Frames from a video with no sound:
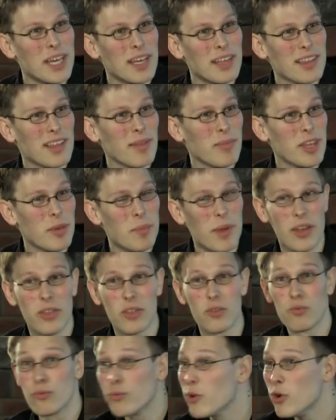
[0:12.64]
Something about
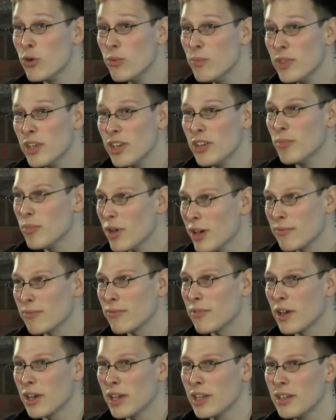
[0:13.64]
the room that you might
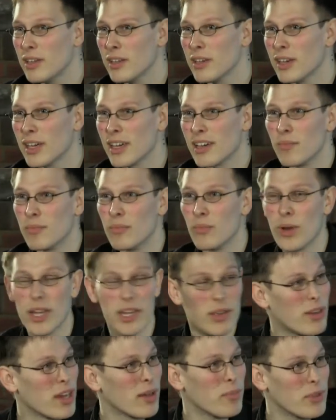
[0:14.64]
find when
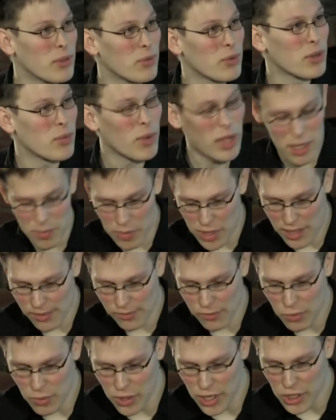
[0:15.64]
you come to a Quaker
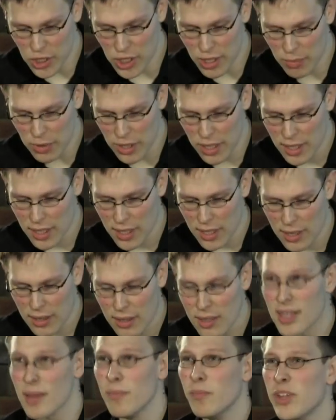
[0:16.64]
meeting for worship.
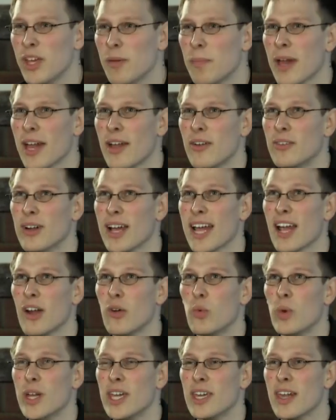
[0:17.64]
Something about
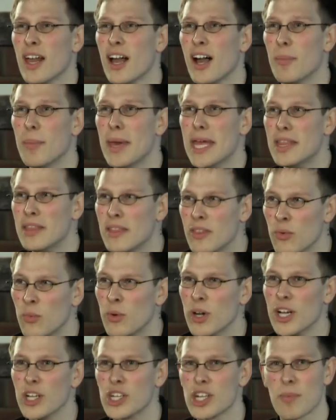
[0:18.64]
how we come into
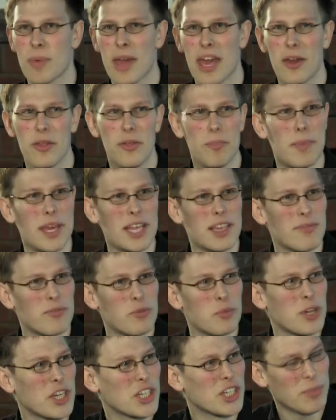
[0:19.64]
worship, how the meeting
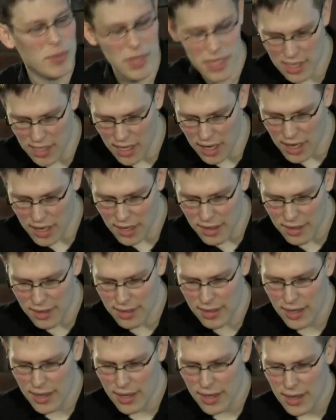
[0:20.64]
for worship starts.